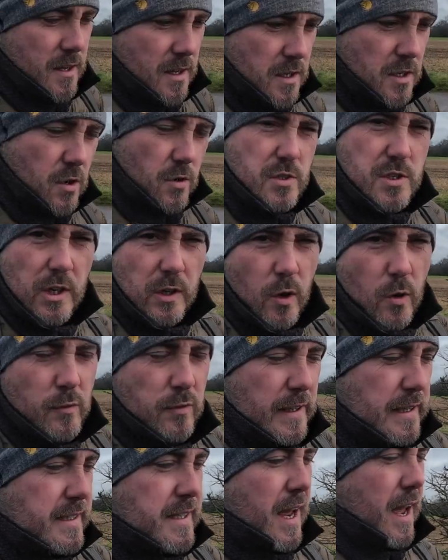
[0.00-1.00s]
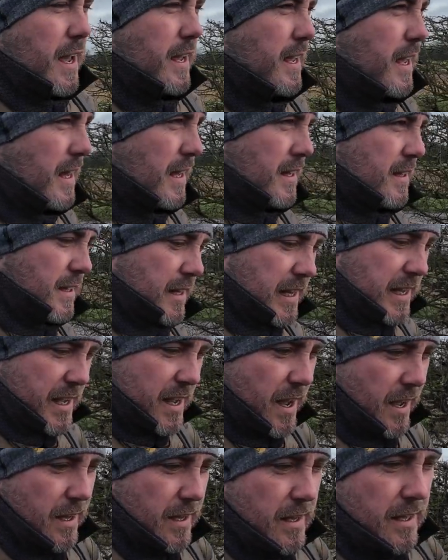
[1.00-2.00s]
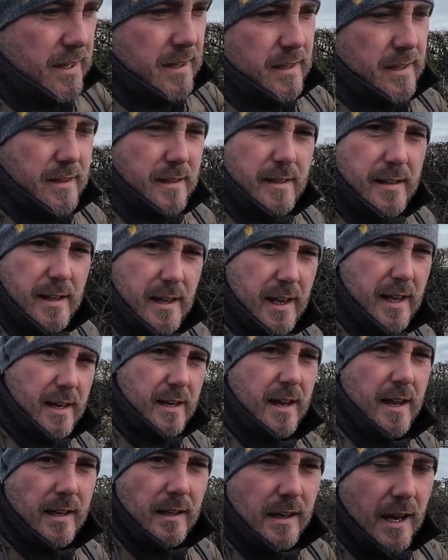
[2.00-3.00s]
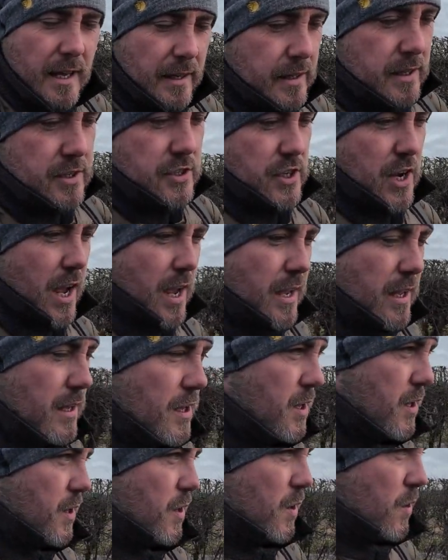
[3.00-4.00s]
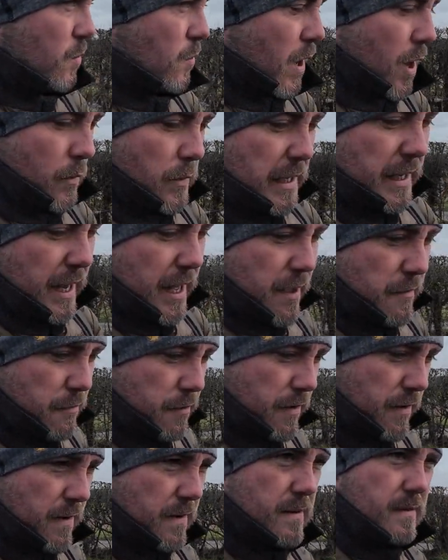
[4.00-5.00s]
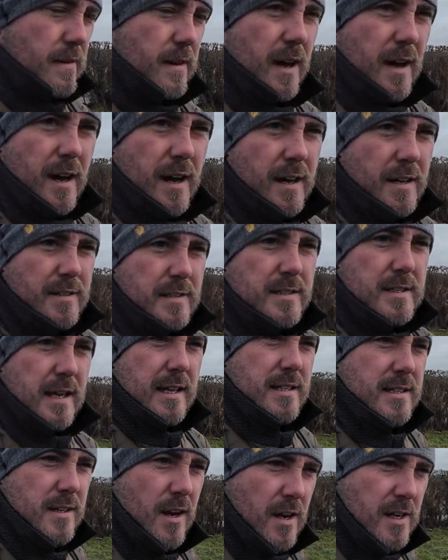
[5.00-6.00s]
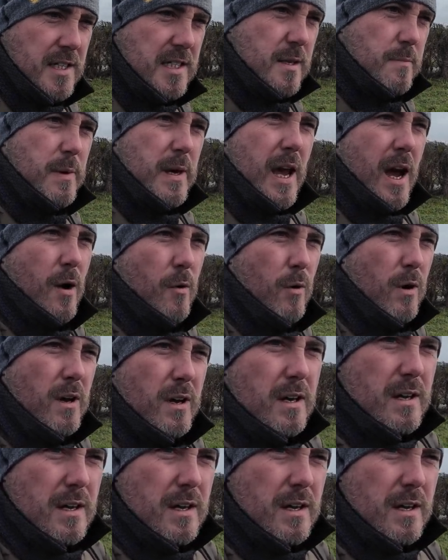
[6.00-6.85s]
So it's a lovely day here in Lancashire where we live, and it's nice to be out